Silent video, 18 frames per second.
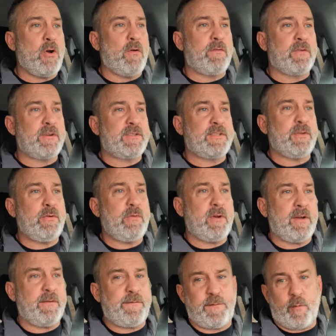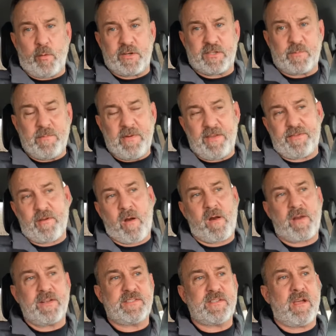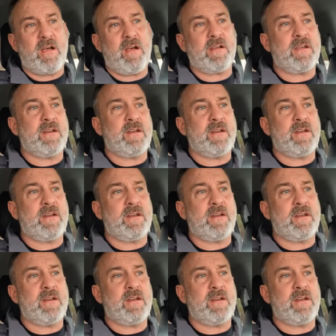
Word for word: over to Fort Smith, Arkansas.